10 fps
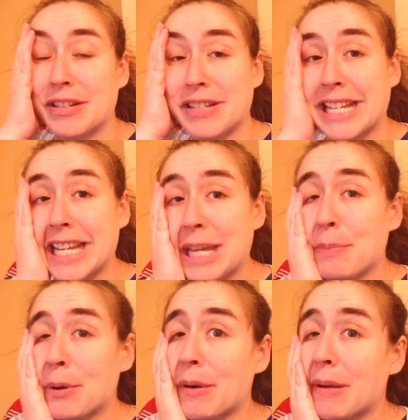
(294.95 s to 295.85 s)
it doesn't
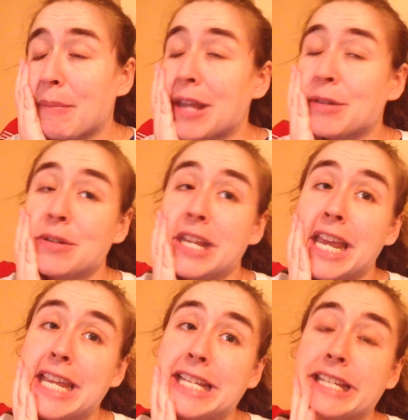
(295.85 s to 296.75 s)
keep her
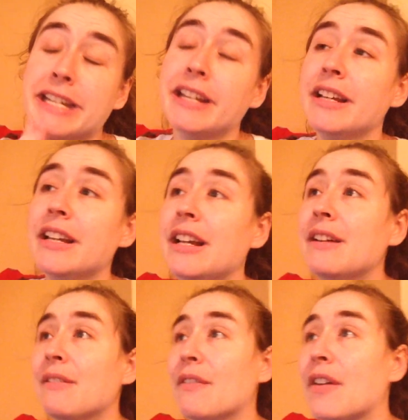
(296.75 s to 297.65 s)
entertained
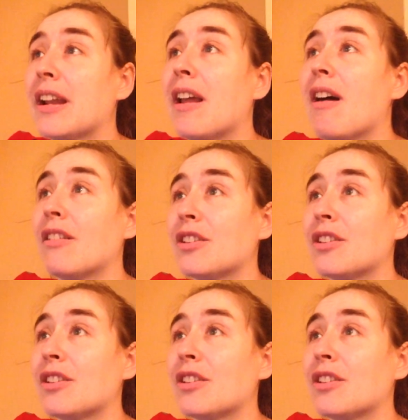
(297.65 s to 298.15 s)
for very long.